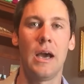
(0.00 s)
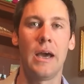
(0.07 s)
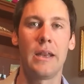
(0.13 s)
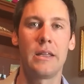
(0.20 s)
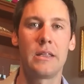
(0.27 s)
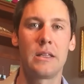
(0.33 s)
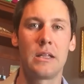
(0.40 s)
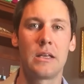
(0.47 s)
I
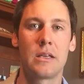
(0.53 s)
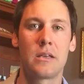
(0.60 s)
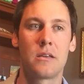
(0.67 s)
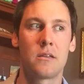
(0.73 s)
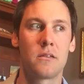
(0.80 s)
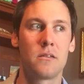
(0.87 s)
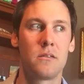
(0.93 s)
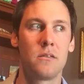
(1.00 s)
didn't
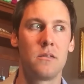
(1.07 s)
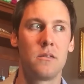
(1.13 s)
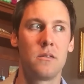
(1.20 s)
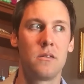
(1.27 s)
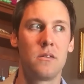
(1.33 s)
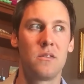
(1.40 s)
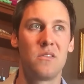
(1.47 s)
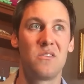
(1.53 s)
like
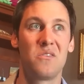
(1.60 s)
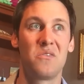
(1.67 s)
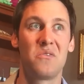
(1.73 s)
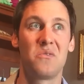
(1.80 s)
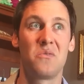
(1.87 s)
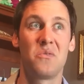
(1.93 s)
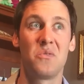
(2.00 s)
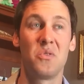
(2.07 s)

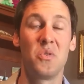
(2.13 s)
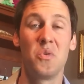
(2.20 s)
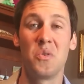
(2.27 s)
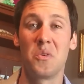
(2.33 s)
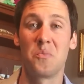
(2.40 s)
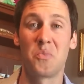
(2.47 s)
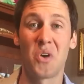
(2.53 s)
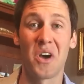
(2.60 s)
who
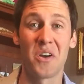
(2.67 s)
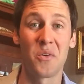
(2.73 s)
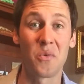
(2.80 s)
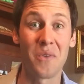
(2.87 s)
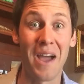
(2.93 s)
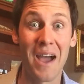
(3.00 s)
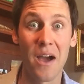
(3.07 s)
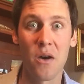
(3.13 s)
it brought
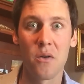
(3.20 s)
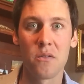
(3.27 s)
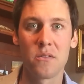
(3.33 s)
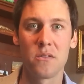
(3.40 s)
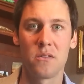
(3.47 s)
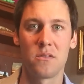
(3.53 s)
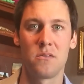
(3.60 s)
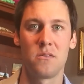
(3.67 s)

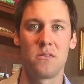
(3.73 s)
around,